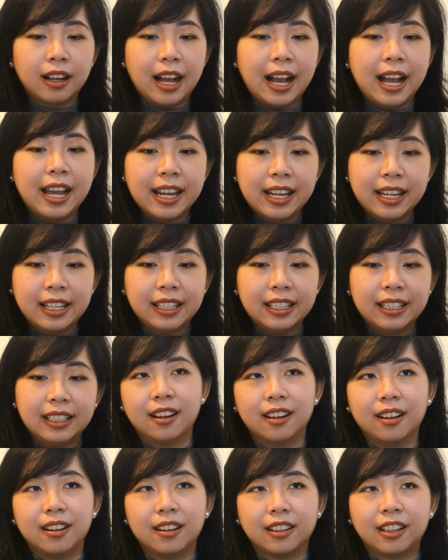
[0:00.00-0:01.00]
I
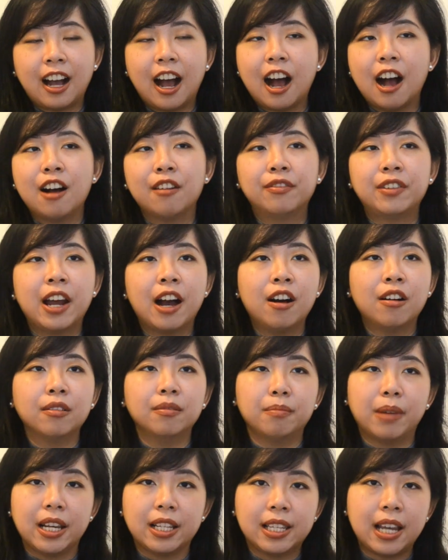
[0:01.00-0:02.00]
carved
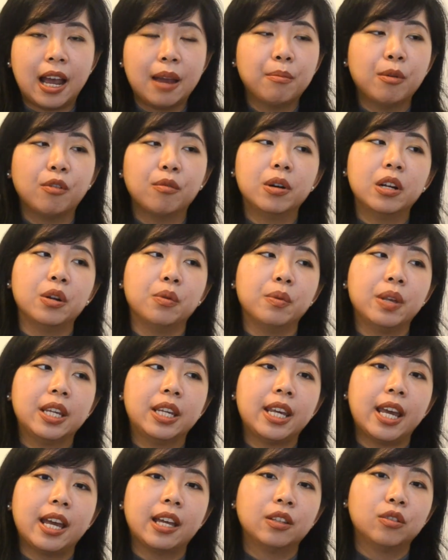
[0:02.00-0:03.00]
out my time over the
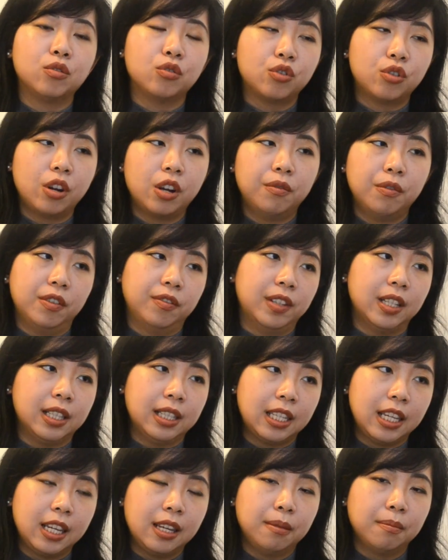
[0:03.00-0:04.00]
weekend to train with the
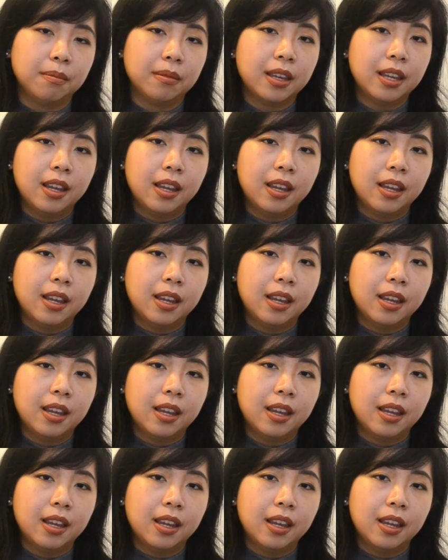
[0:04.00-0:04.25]
team,